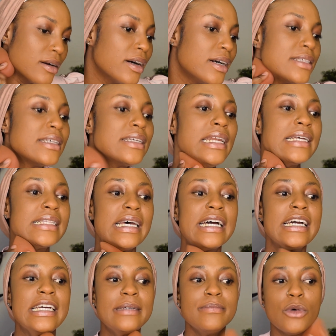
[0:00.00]
isn't the
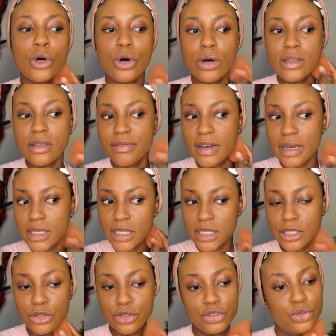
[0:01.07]
time or the
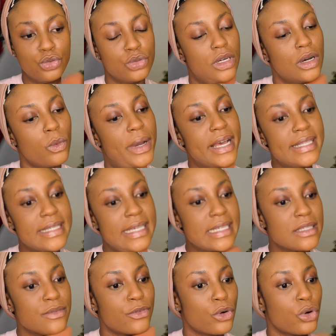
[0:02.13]
foundation to do a wear
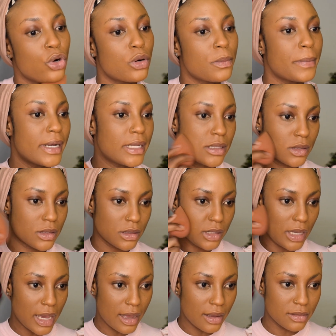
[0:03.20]
test for. But
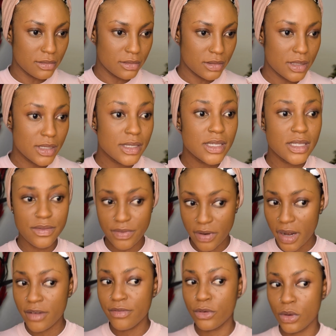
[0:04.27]
yeah, this is
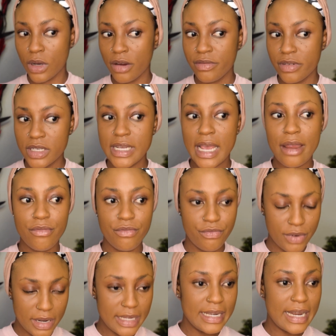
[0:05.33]
very full coverage. I
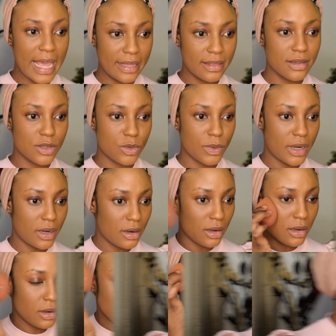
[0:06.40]
really like this one.
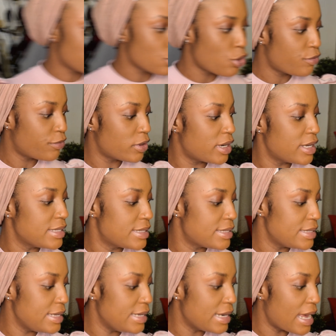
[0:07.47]
So for
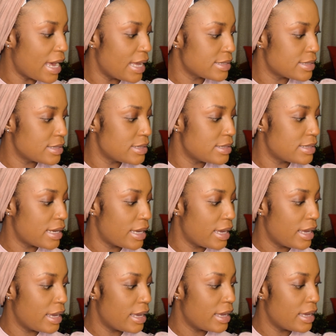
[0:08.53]
concealer
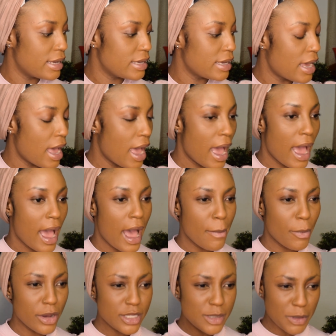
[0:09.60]
today,
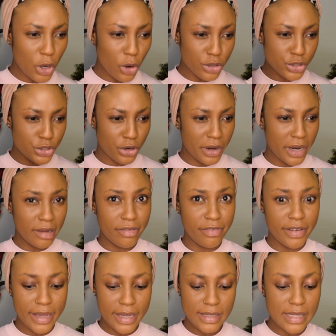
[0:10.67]
I'm going to be contouring
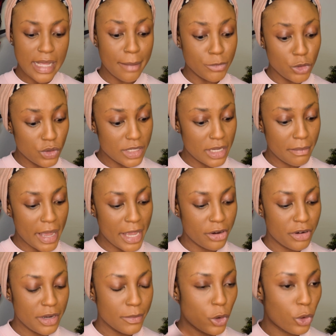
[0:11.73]
first. I'm using my
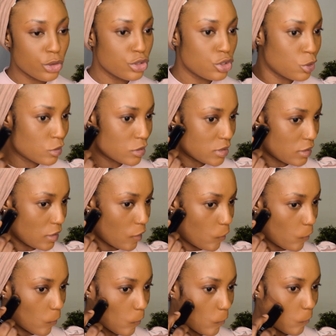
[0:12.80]
cream contour
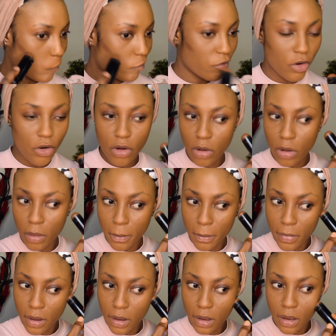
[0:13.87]
stick from